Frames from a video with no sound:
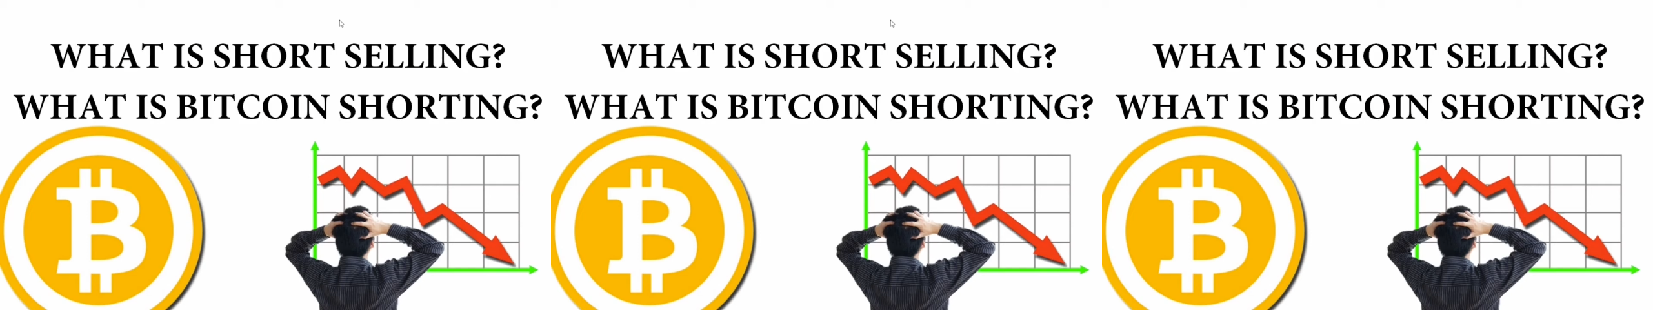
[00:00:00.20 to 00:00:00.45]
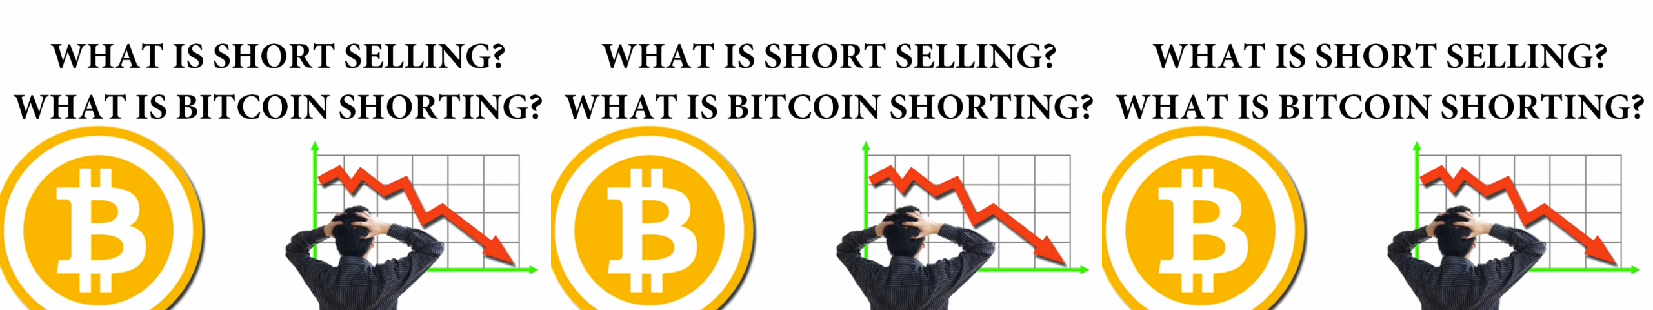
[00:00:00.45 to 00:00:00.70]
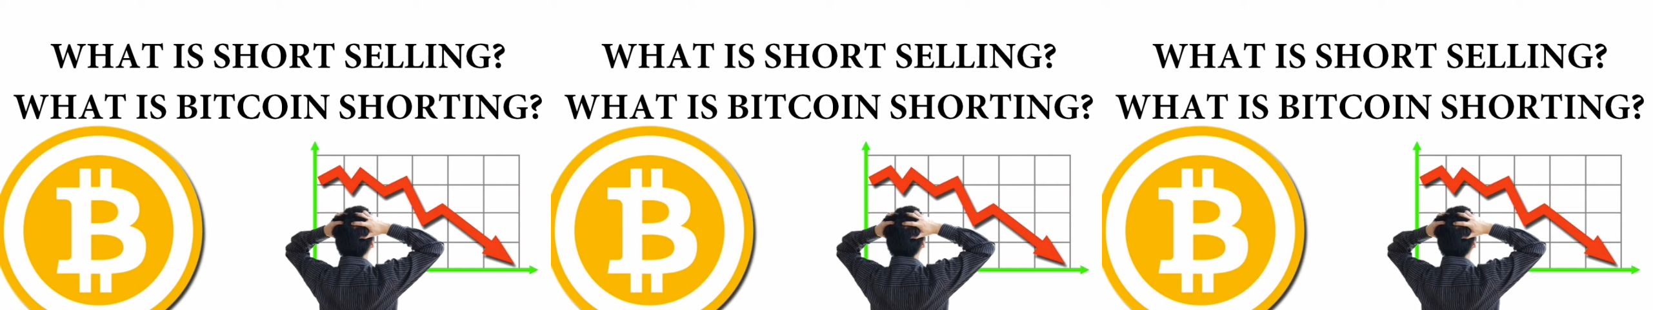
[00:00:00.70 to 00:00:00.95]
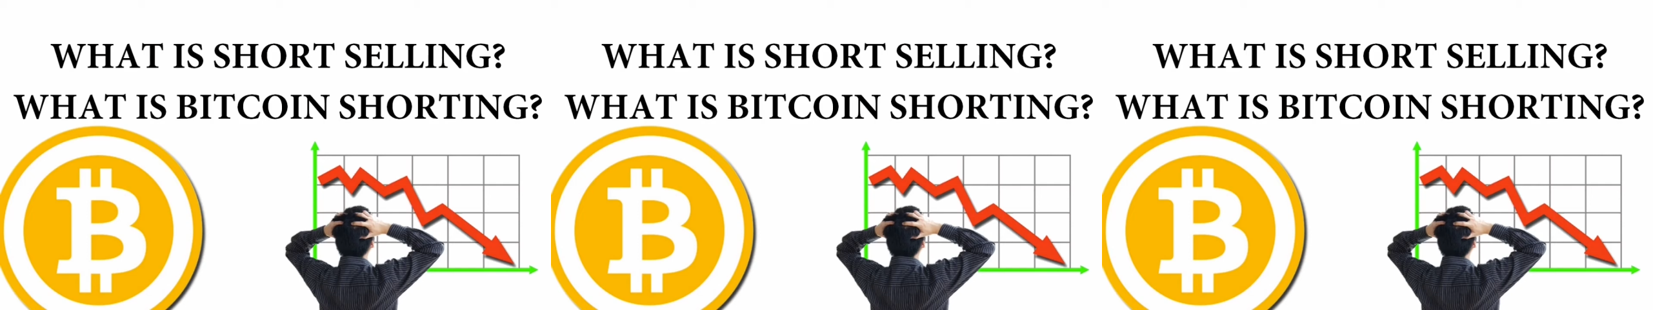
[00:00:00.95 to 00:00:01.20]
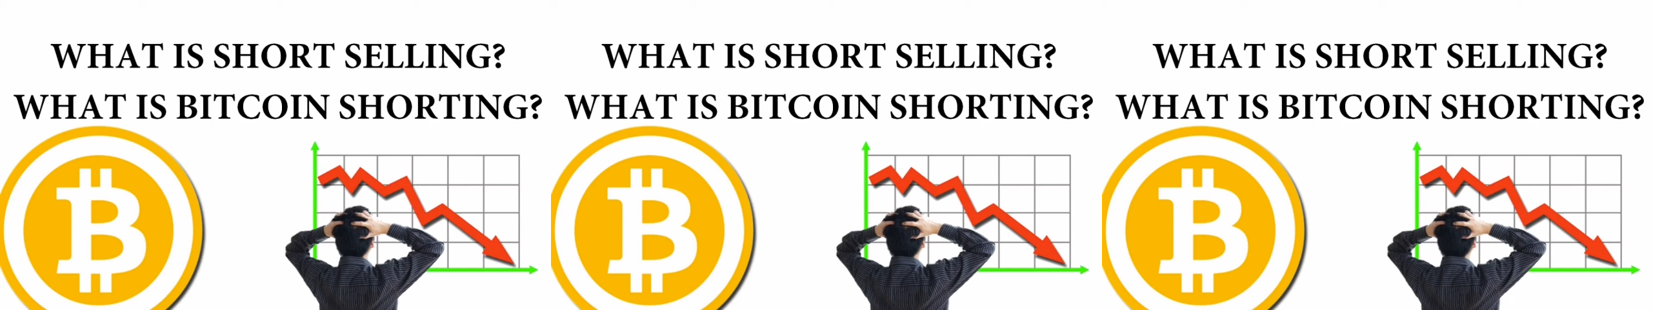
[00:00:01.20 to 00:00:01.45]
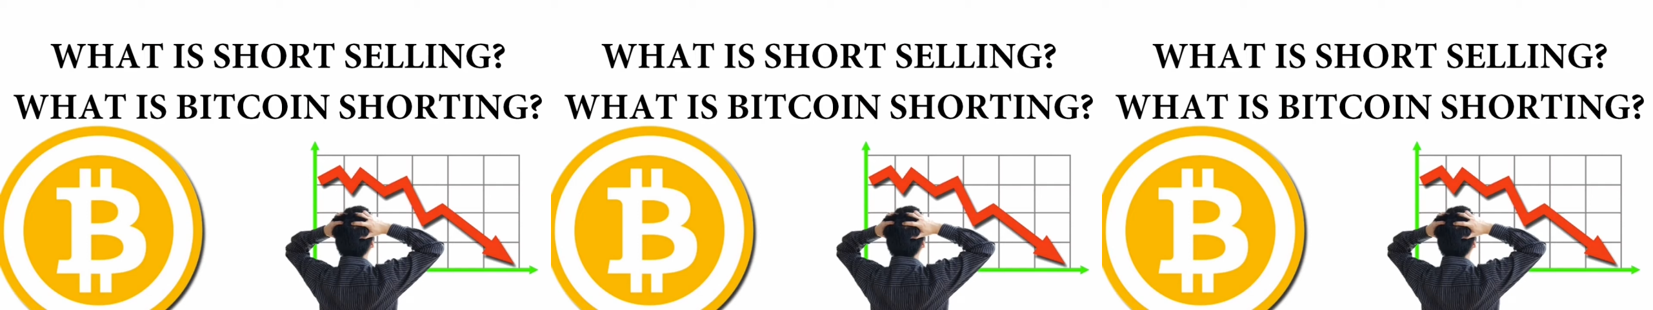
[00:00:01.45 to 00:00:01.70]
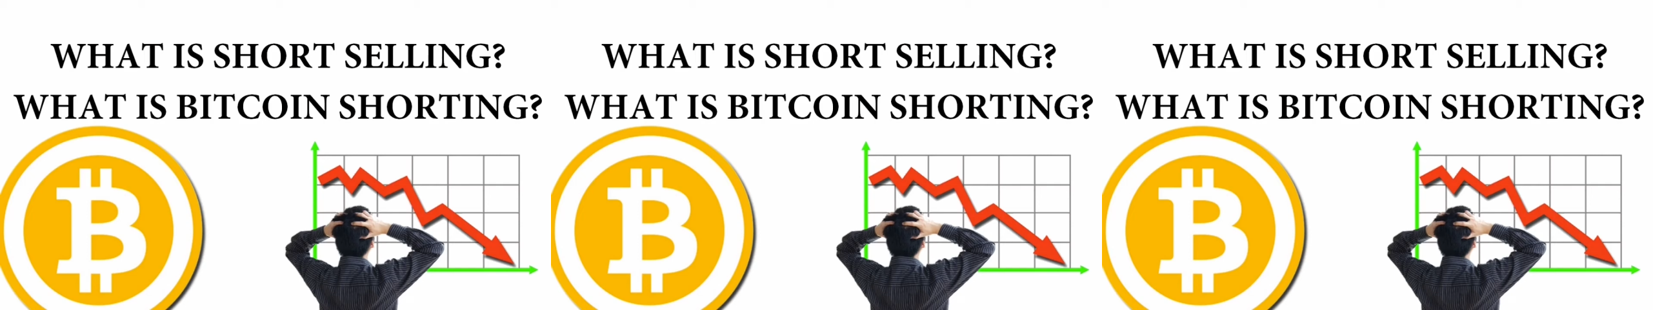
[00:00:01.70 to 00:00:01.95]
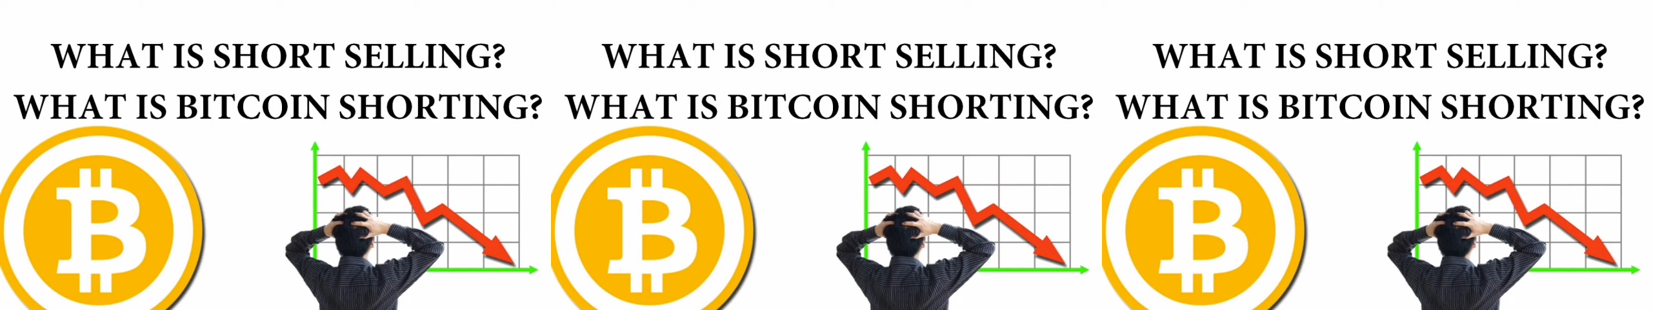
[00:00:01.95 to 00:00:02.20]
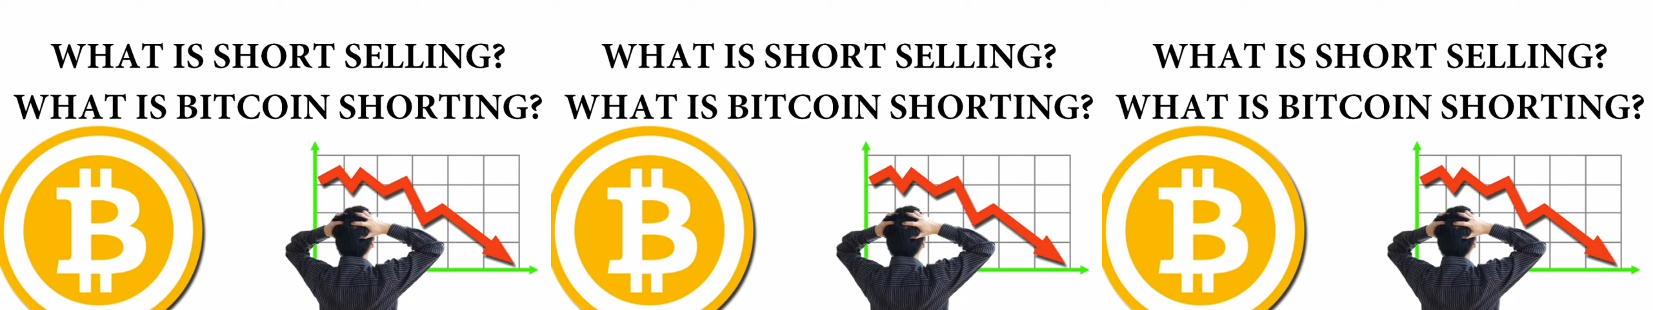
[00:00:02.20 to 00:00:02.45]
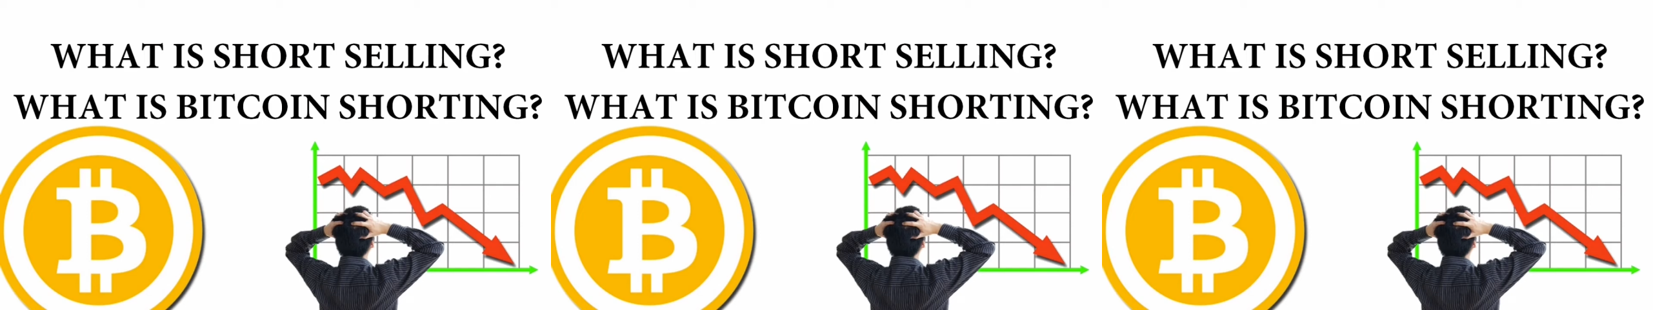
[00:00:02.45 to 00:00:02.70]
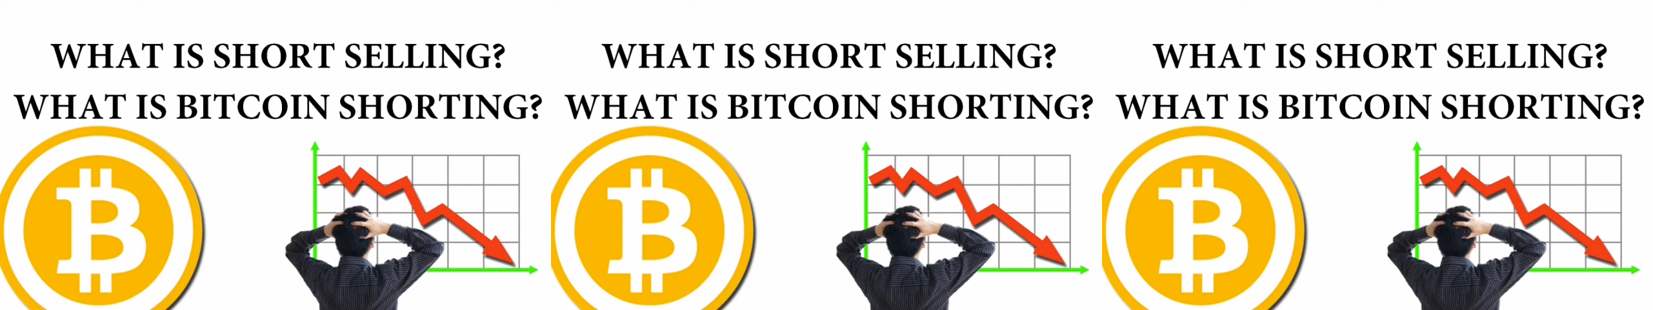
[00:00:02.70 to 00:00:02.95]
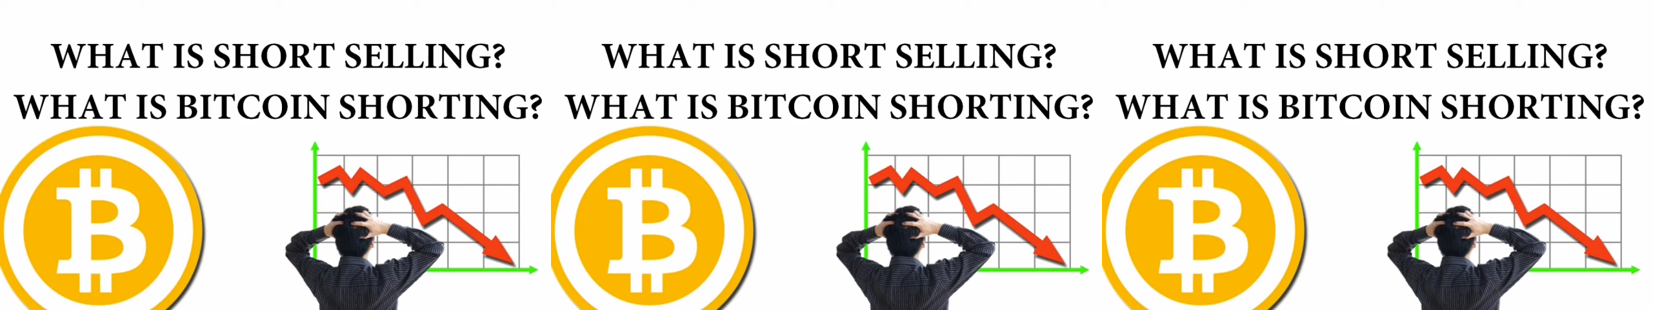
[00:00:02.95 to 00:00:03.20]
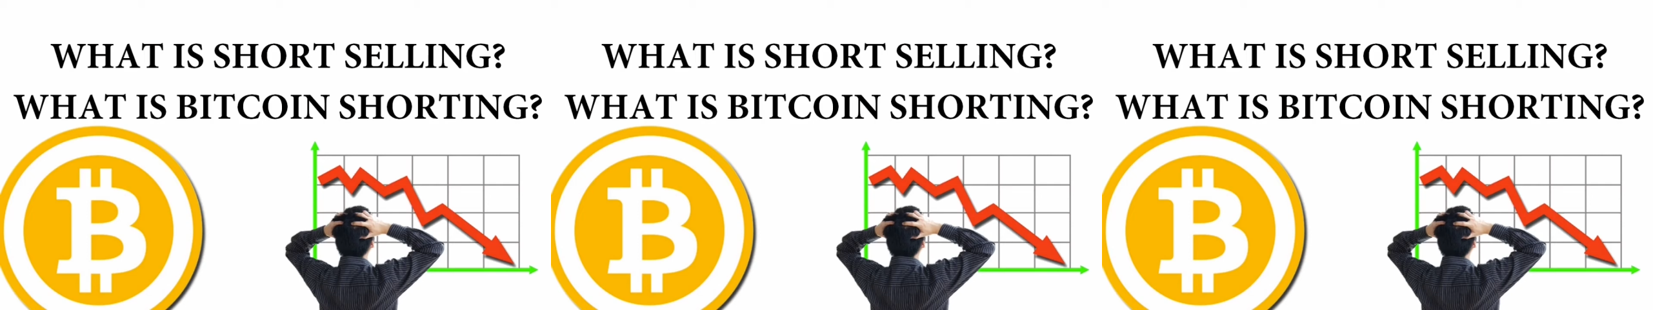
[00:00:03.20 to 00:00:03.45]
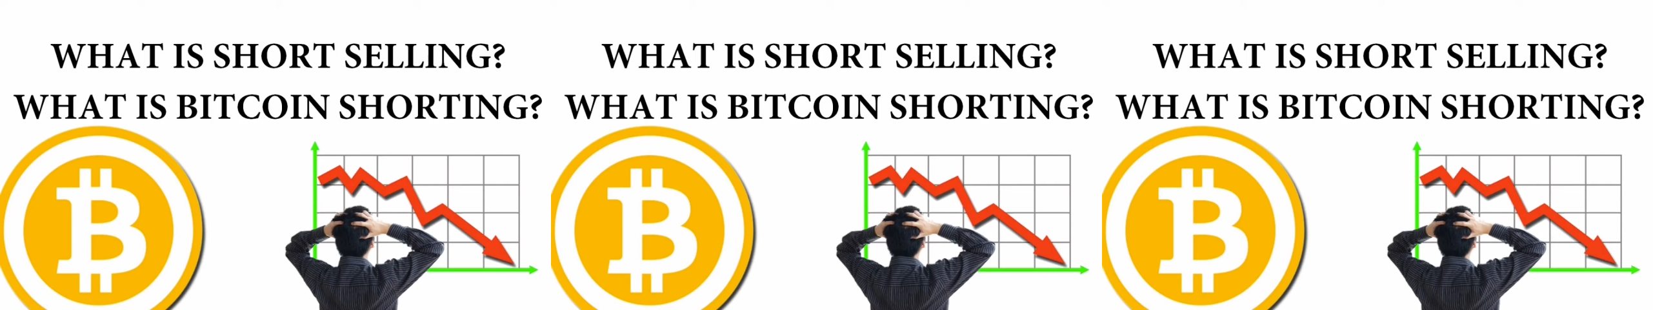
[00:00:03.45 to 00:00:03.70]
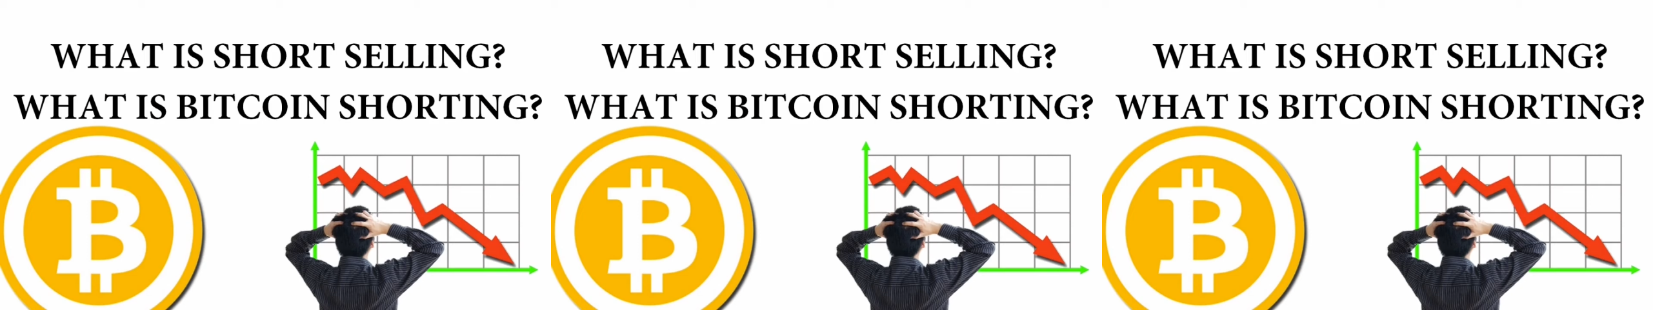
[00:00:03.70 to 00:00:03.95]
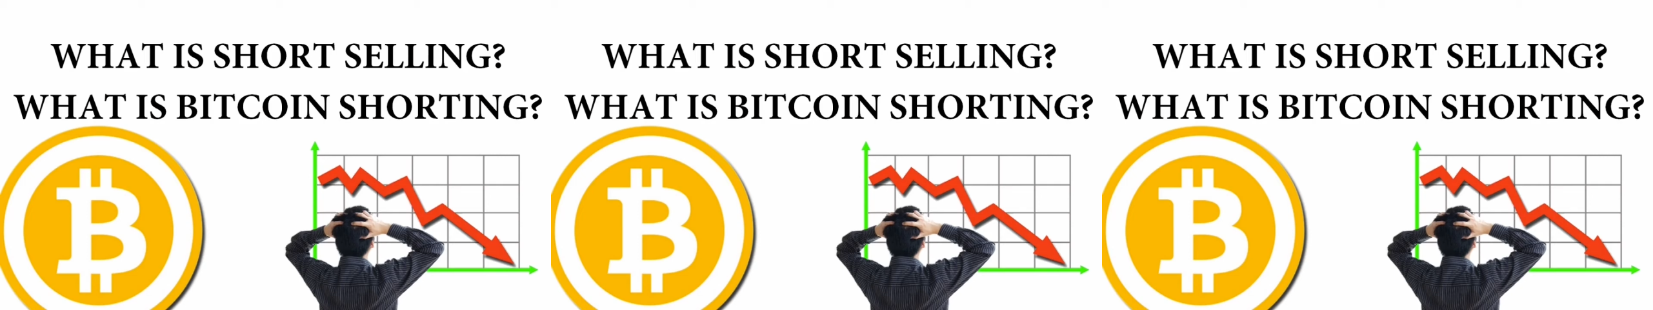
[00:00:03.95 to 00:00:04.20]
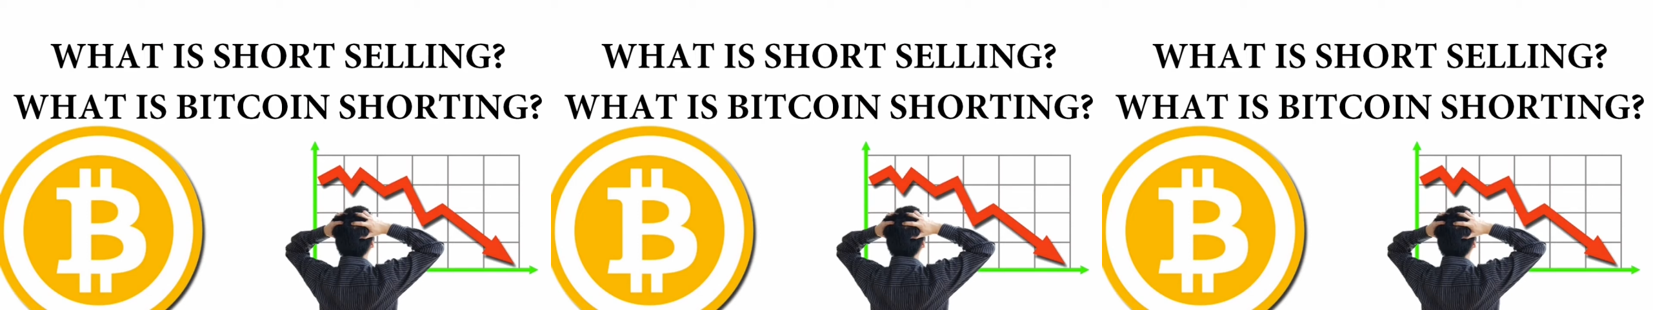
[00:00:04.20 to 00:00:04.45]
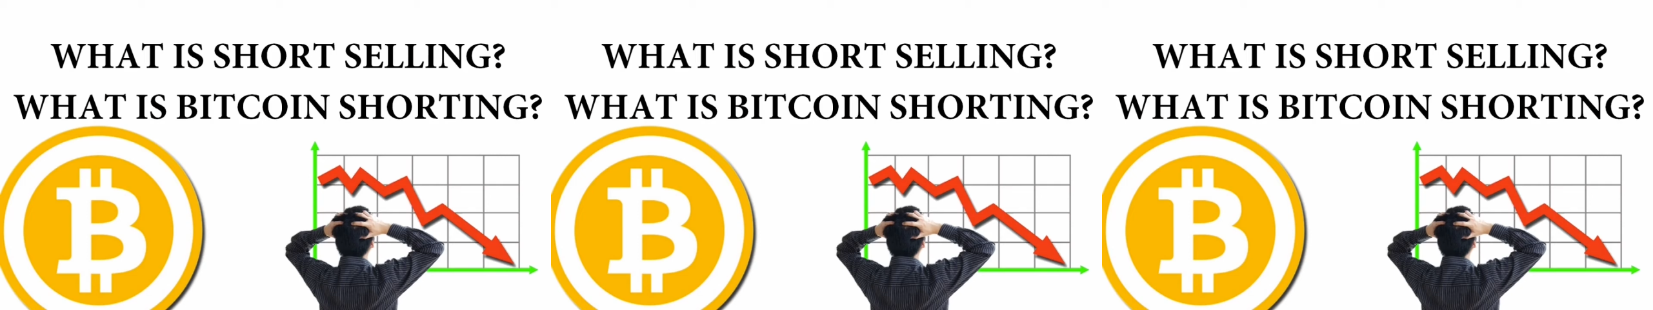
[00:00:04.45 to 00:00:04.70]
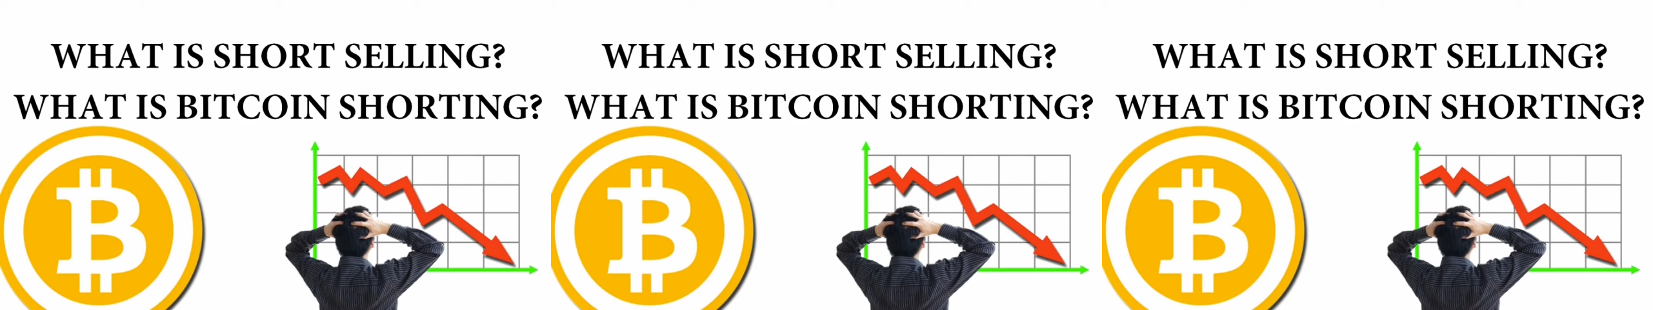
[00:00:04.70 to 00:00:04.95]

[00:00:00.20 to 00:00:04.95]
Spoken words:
(no speaker visible)